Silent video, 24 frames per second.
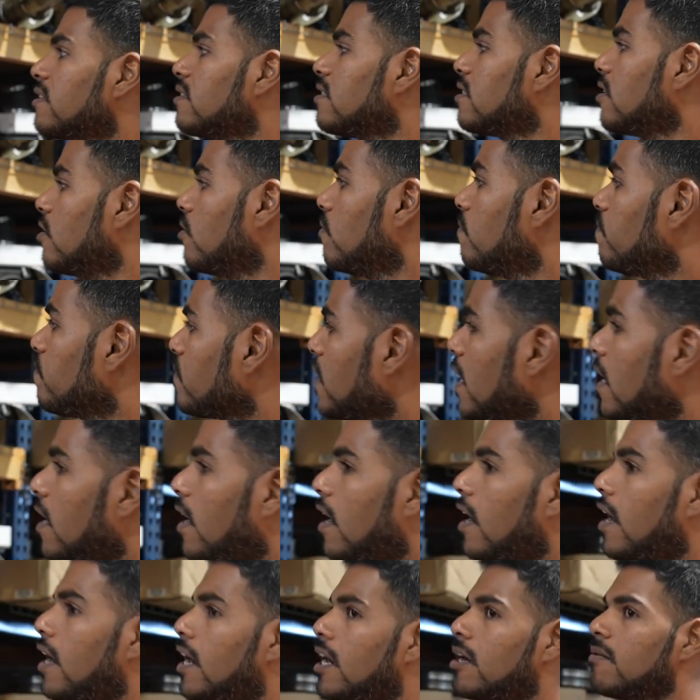So
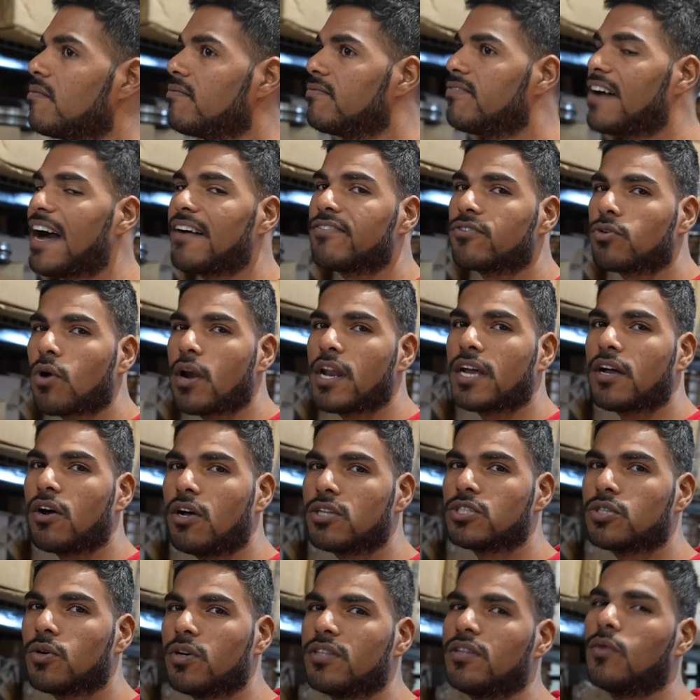Valvetronic
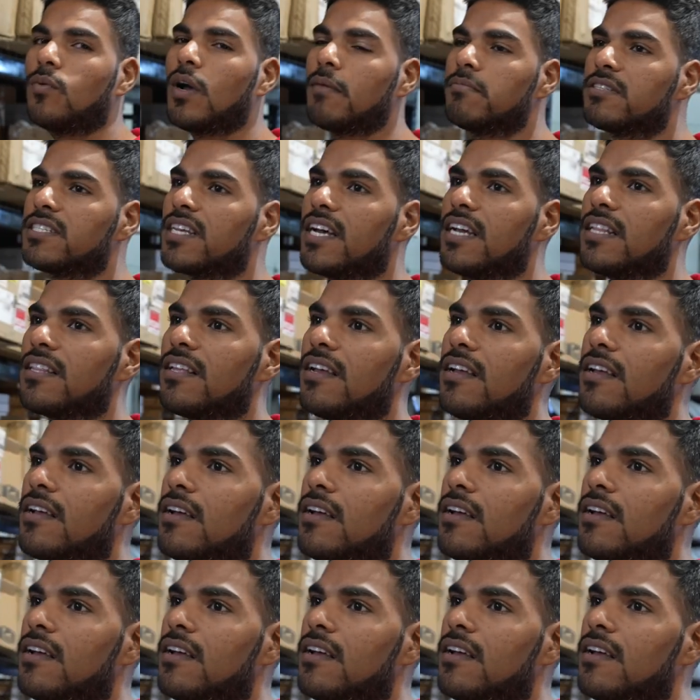also in the website.